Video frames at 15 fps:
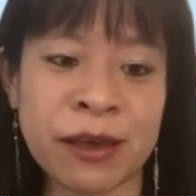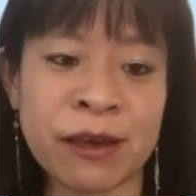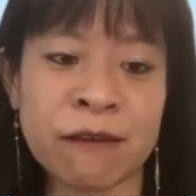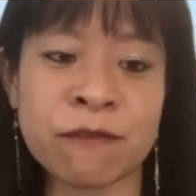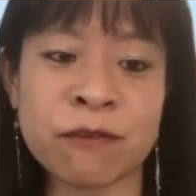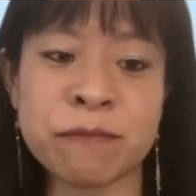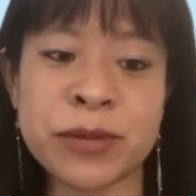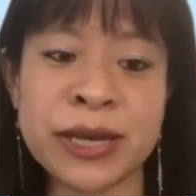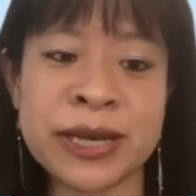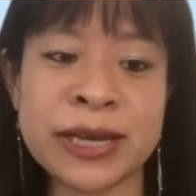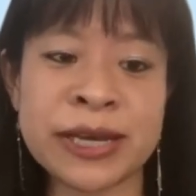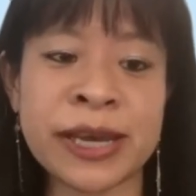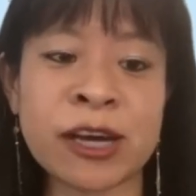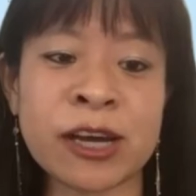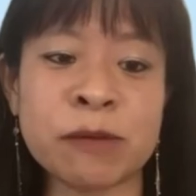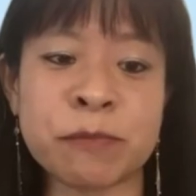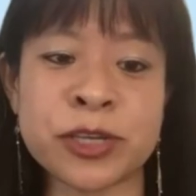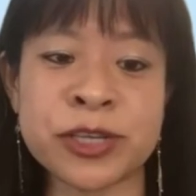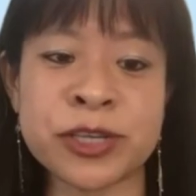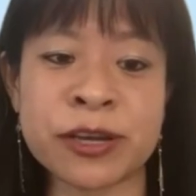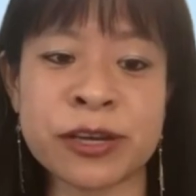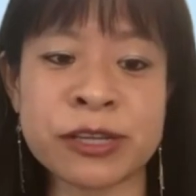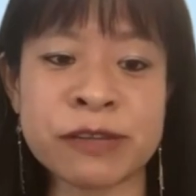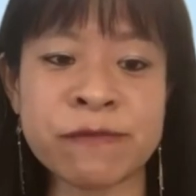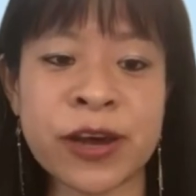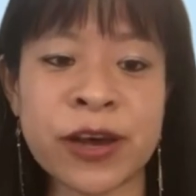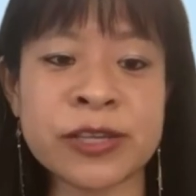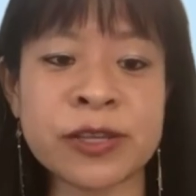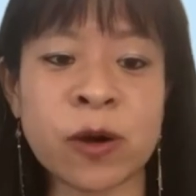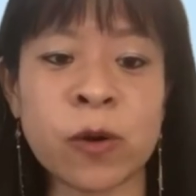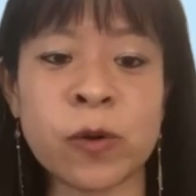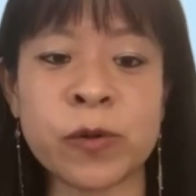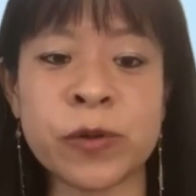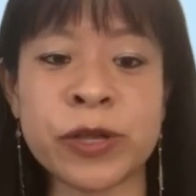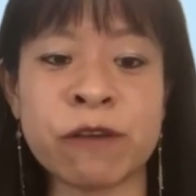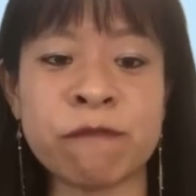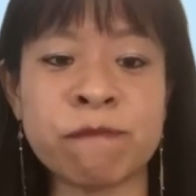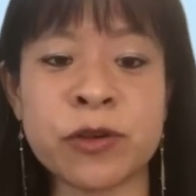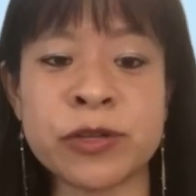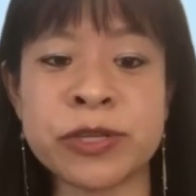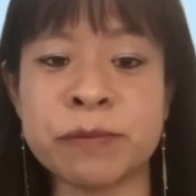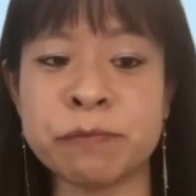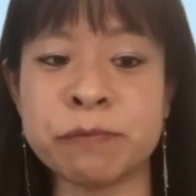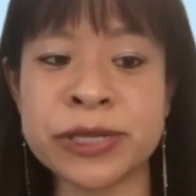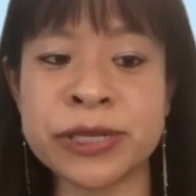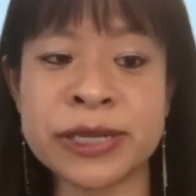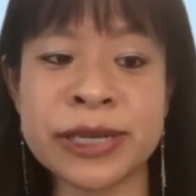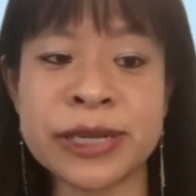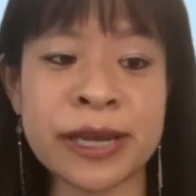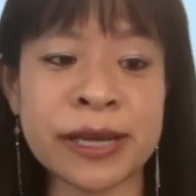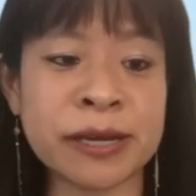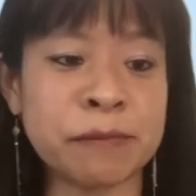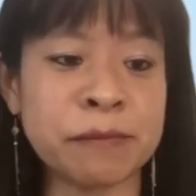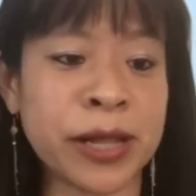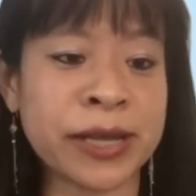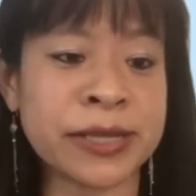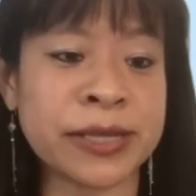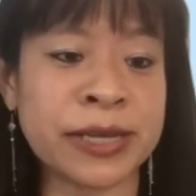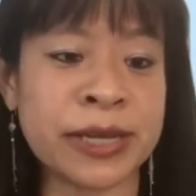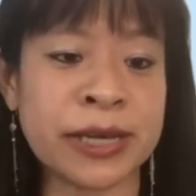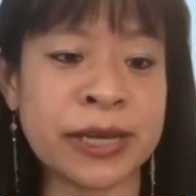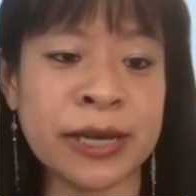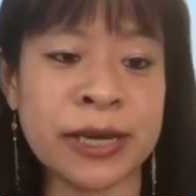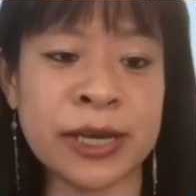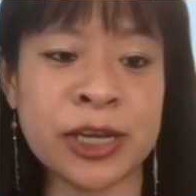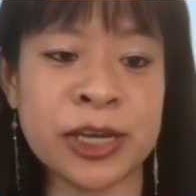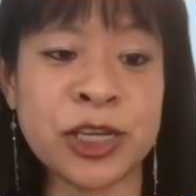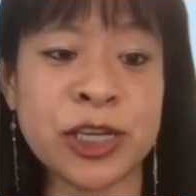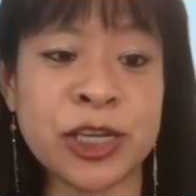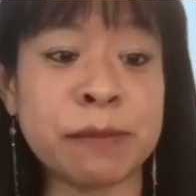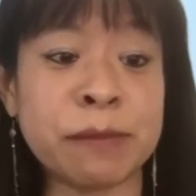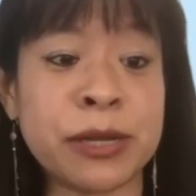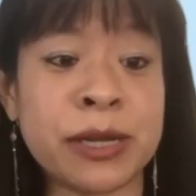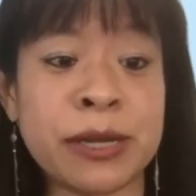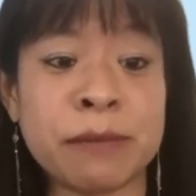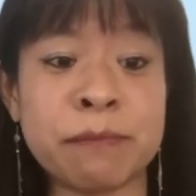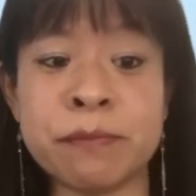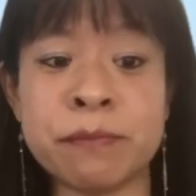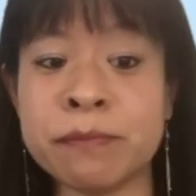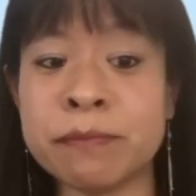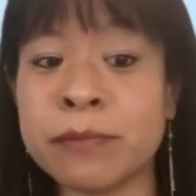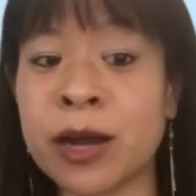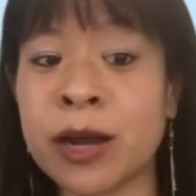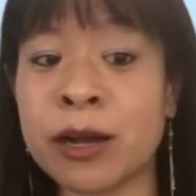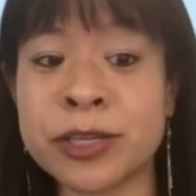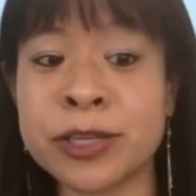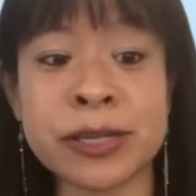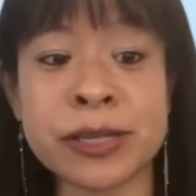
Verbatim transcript: For me, Gayle personifies the holding of both simplicity and complexity. She can be constantly